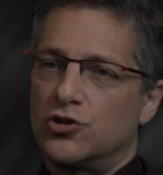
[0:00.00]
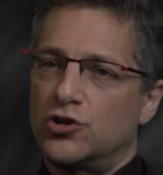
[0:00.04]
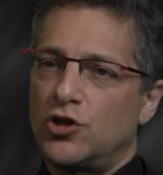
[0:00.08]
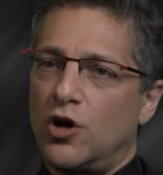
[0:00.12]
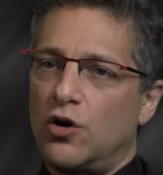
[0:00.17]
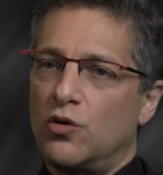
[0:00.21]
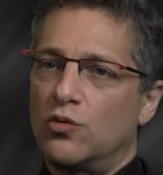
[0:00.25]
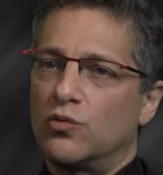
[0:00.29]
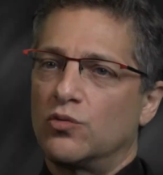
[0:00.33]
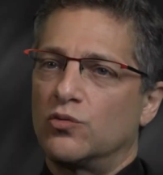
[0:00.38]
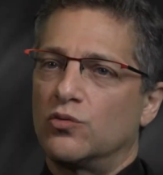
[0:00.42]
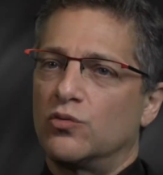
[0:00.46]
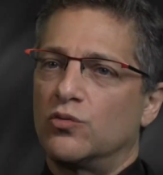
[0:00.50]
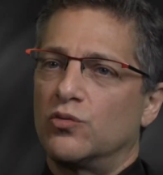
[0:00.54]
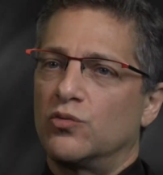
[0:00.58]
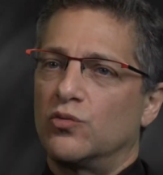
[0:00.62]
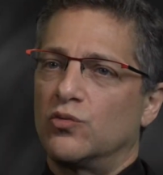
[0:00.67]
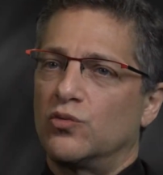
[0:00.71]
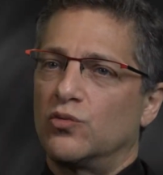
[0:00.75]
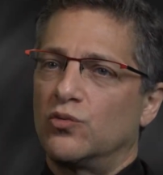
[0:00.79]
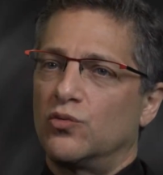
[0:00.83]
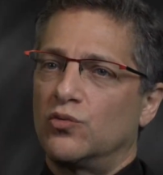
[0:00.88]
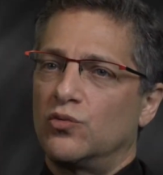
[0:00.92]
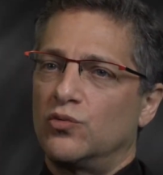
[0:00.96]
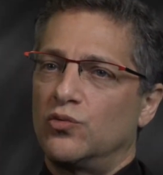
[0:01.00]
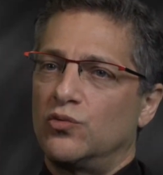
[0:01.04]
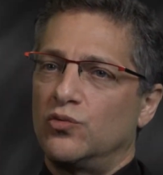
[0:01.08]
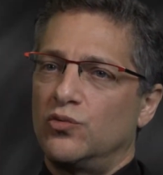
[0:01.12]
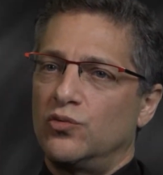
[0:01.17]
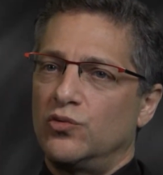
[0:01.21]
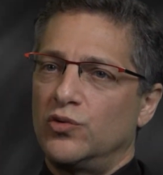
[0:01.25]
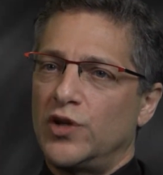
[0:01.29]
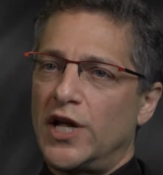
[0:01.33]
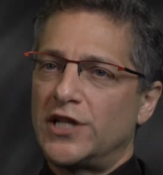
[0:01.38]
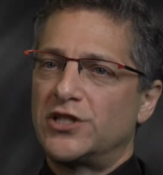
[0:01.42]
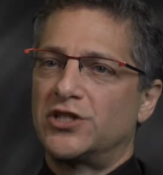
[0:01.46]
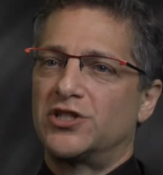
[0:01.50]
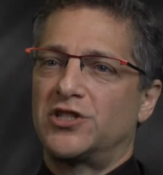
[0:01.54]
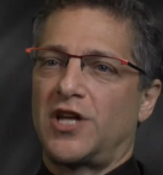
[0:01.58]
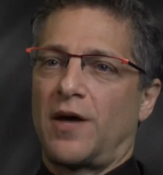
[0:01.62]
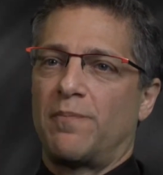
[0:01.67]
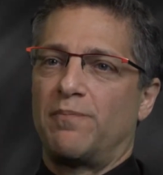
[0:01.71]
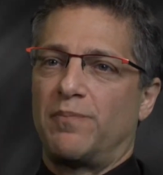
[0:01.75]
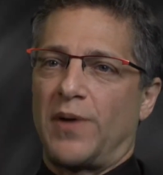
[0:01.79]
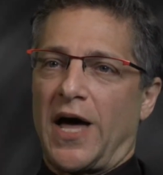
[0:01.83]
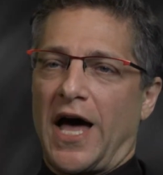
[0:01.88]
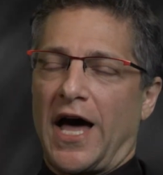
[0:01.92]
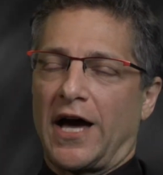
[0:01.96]
So let's
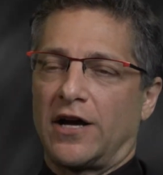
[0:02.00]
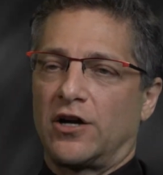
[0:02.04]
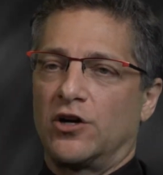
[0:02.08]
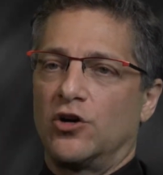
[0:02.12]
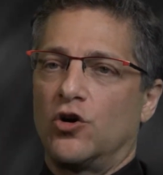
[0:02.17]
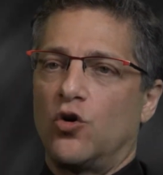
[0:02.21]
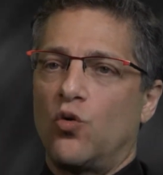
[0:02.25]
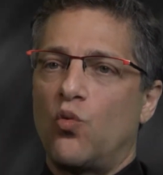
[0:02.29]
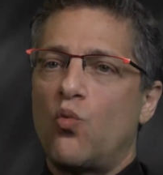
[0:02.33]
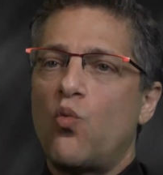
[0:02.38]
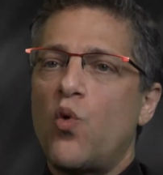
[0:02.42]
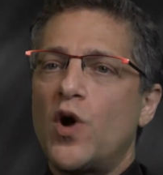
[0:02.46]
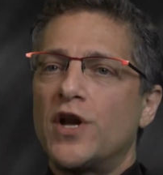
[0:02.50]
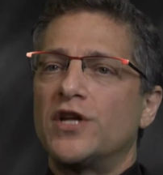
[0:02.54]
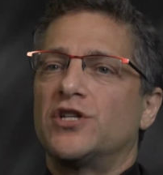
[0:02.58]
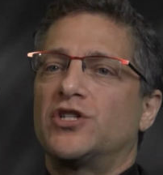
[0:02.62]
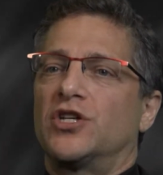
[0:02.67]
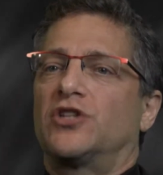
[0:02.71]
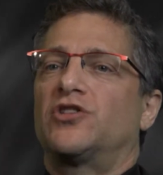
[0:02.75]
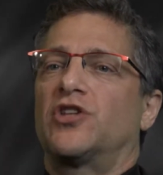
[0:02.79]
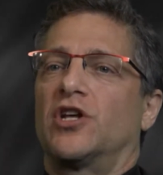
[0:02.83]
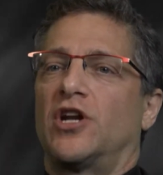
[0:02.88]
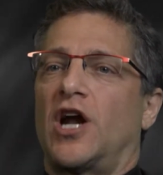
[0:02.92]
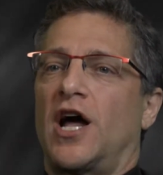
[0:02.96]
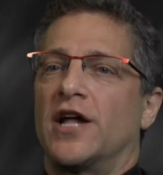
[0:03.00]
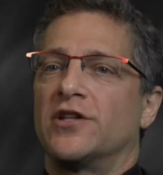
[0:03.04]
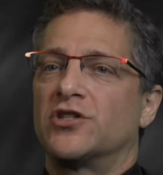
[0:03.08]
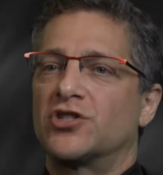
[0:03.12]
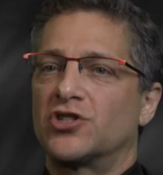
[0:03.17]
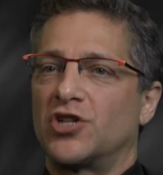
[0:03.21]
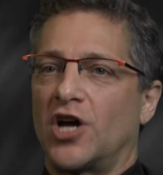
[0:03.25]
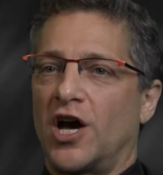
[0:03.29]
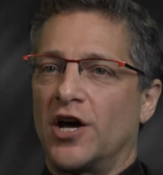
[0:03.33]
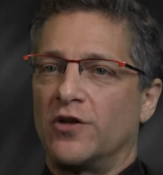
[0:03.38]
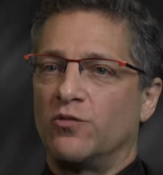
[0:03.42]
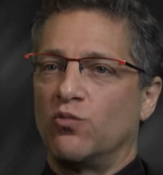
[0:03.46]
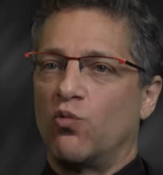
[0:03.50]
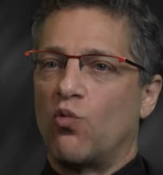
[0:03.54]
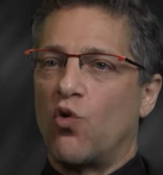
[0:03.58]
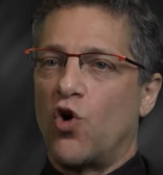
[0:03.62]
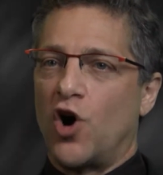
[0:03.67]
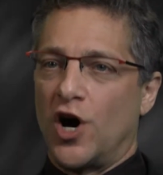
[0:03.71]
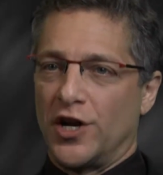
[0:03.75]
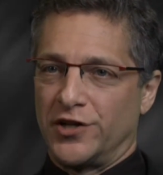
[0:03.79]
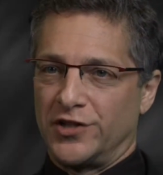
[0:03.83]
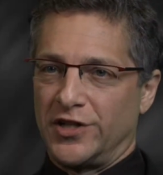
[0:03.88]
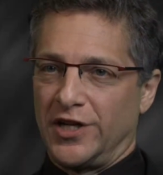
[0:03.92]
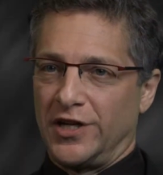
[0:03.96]
step back. What is it that Einstein
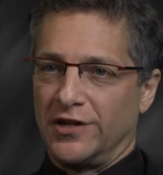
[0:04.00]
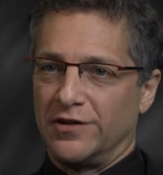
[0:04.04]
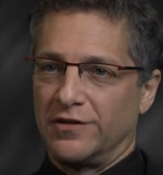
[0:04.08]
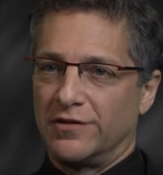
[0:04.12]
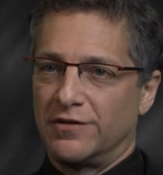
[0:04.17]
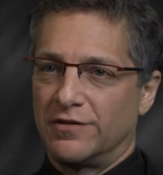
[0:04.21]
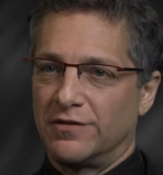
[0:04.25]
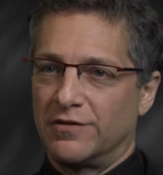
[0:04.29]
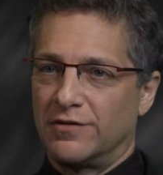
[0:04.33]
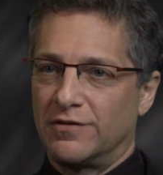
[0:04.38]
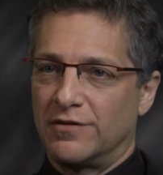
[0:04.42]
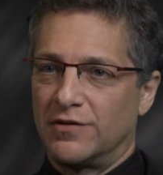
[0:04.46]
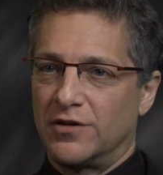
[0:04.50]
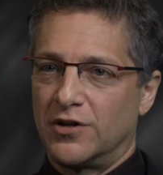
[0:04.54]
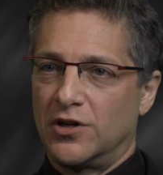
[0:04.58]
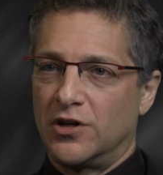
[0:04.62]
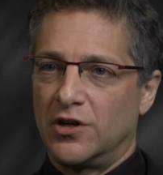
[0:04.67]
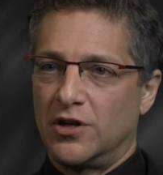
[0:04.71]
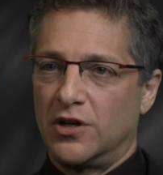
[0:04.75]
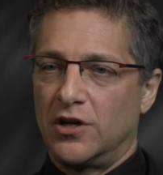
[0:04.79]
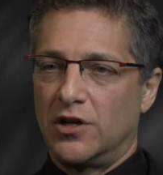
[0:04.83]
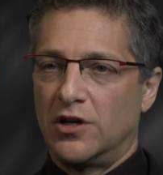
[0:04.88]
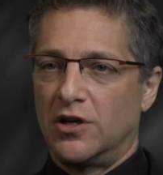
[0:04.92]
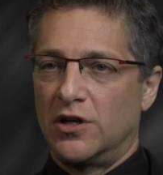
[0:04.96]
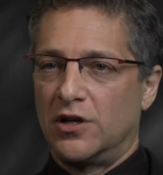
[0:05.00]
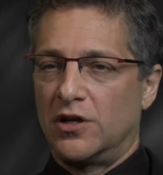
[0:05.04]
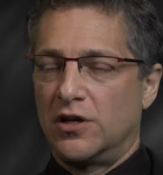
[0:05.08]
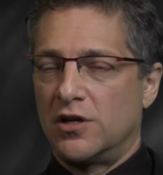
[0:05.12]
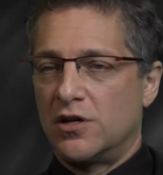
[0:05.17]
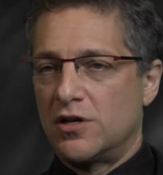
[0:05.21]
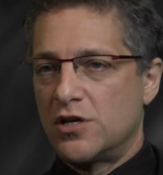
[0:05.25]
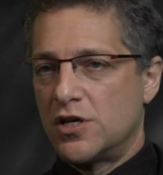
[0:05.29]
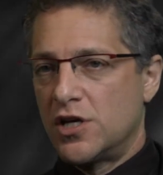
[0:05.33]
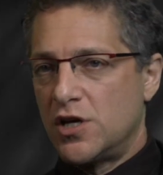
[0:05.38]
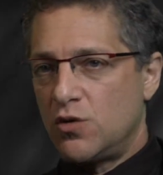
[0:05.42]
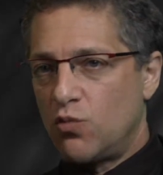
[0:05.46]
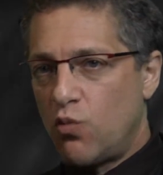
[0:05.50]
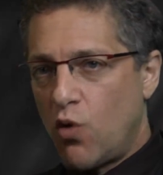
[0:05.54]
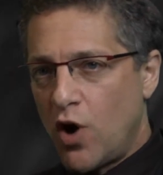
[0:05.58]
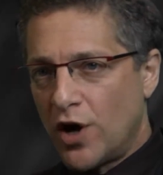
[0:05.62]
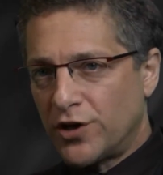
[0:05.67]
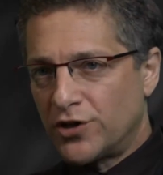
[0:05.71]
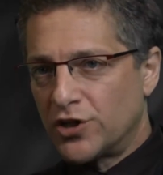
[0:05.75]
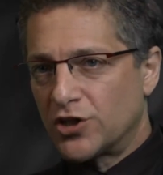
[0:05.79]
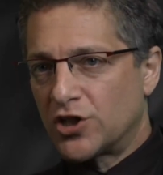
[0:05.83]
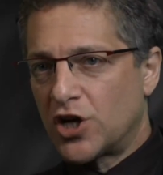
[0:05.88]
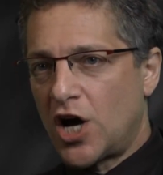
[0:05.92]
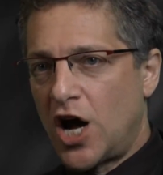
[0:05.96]
wanted? He
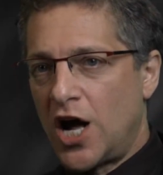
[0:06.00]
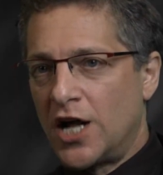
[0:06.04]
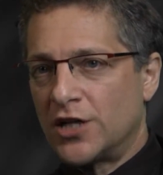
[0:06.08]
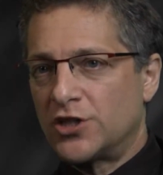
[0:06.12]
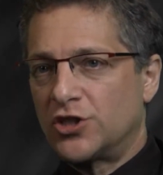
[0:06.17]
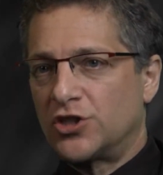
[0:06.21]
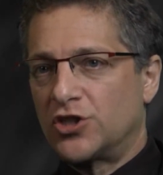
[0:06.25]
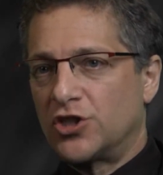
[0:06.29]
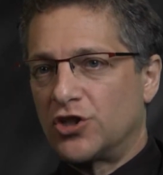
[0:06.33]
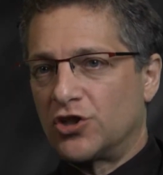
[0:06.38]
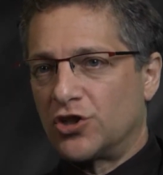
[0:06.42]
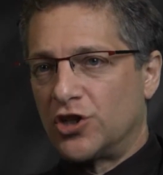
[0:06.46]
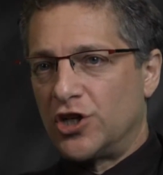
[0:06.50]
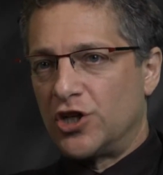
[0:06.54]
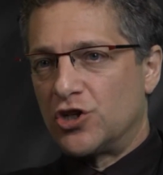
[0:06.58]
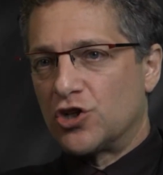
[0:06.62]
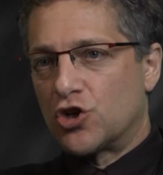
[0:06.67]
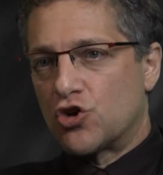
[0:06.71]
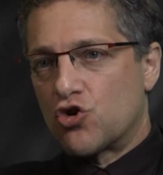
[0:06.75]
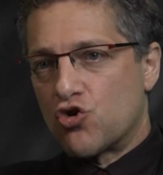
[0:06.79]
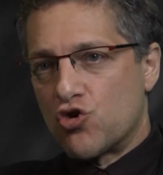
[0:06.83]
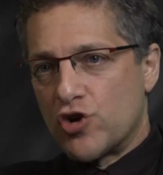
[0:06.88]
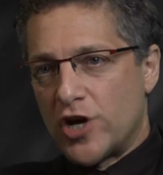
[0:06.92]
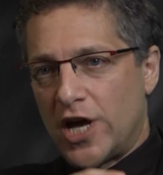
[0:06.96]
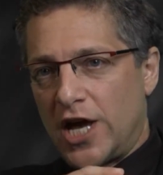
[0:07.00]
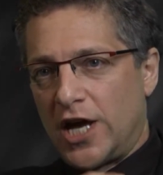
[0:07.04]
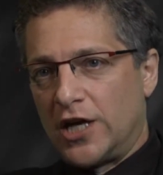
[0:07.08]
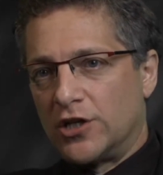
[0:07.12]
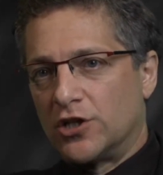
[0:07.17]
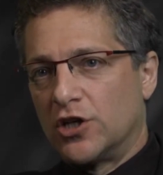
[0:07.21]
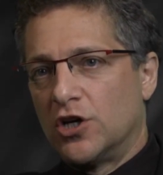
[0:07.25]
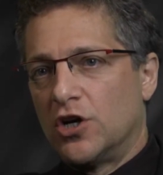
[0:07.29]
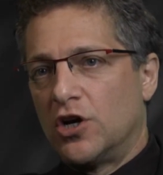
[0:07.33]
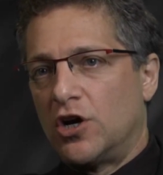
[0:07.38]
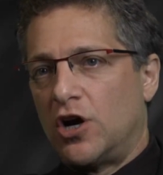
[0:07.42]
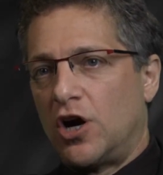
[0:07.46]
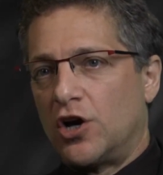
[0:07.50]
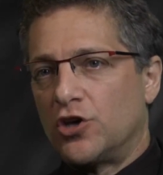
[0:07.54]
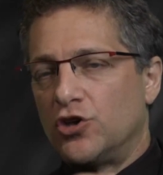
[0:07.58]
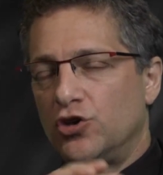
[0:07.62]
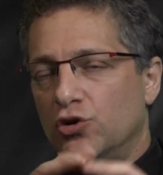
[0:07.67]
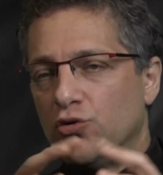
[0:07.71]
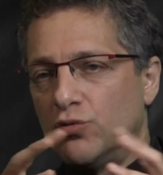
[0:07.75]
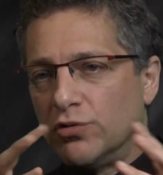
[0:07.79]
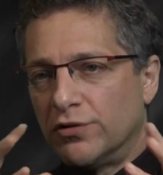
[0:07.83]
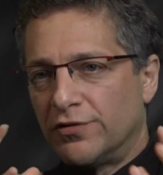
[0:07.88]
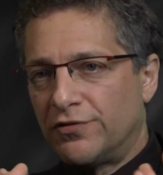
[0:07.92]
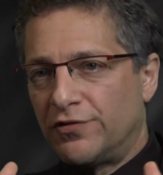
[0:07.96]
wanted constantly to create a
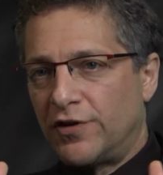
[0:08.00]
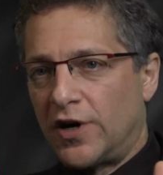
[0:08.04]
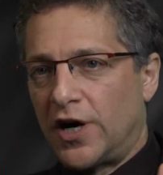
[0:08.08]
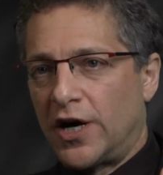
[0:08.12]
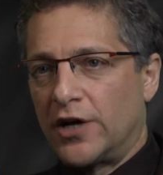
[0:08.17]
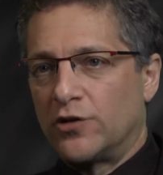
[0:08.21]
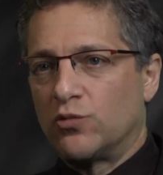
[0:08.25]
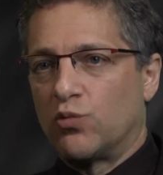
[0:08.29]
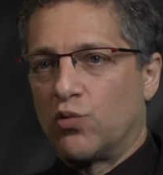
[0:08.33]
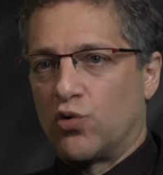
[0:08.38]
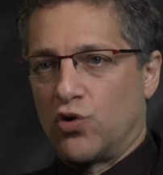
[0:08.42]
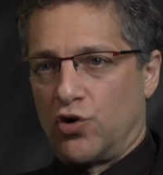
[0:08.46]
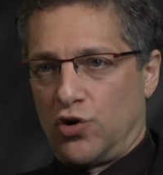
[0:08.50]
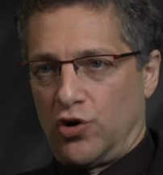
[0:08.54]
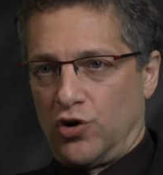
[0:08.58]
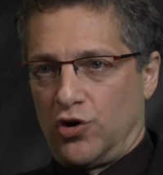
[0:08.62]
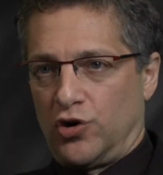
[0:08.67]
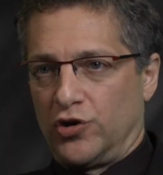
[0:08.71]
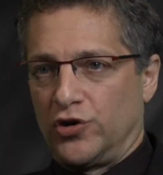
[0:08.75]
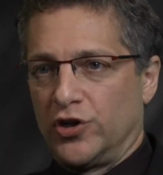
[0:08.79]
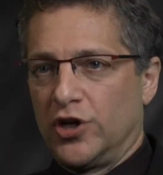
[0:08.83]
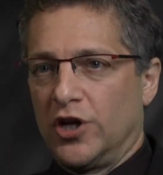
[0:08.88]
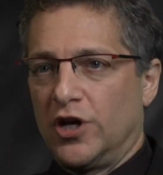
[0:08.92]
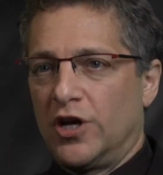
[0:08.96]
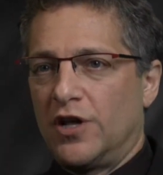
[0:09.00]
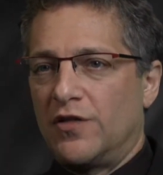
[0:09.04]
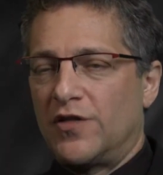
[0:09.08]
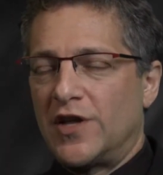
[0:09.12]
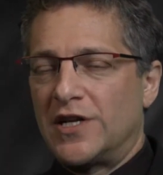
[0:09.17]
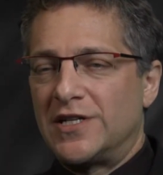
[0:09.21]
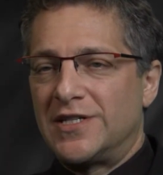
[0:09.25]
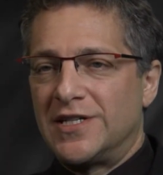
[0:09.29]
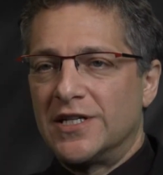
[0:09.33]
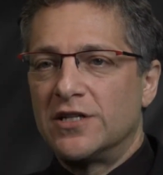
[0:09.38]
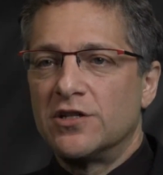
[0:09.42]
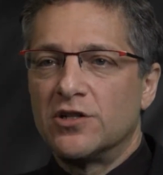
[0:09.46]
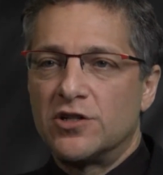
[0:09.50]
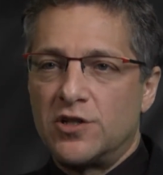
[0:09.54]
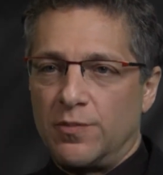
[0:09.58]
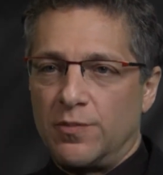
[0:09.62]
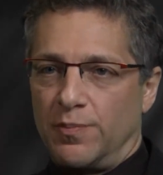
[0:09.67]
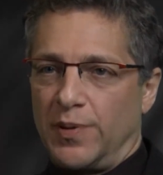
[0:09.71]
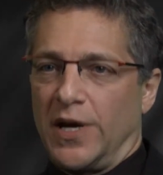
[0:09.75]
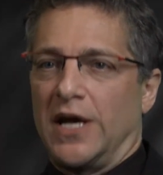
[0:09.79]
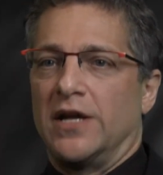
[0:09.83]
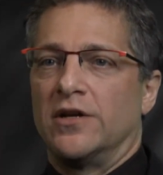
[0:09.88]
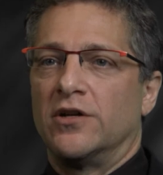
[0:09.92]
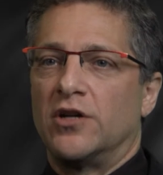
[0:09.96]
unified world that didn't
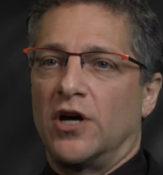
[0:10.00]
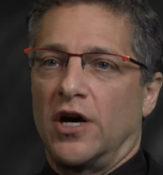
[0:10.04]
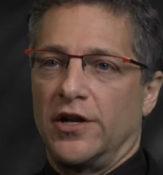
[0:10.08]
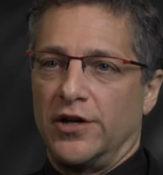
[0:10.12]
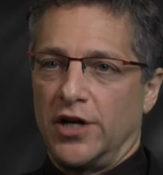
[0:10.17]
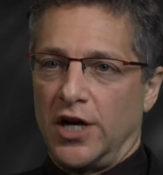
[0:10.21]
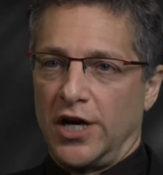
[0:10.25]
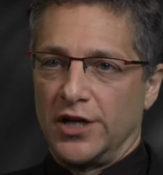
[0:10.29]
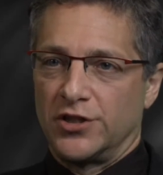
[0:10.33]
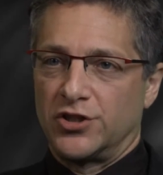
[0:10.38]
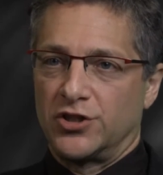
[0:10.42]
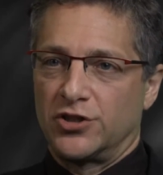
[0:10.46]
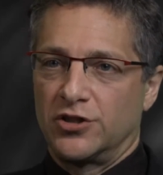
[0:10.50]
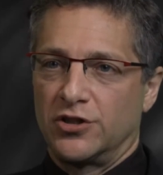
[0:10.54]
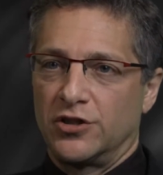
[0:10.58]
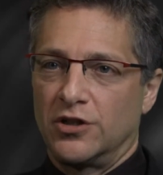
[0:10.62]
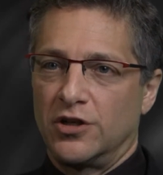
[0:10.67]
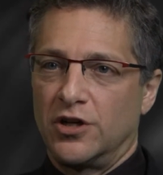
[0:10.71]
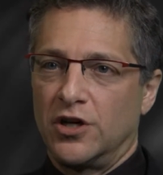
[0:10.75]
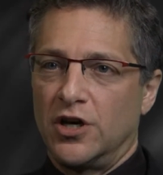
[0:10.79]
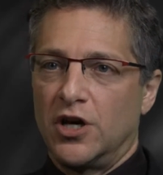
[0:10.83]
depend on us.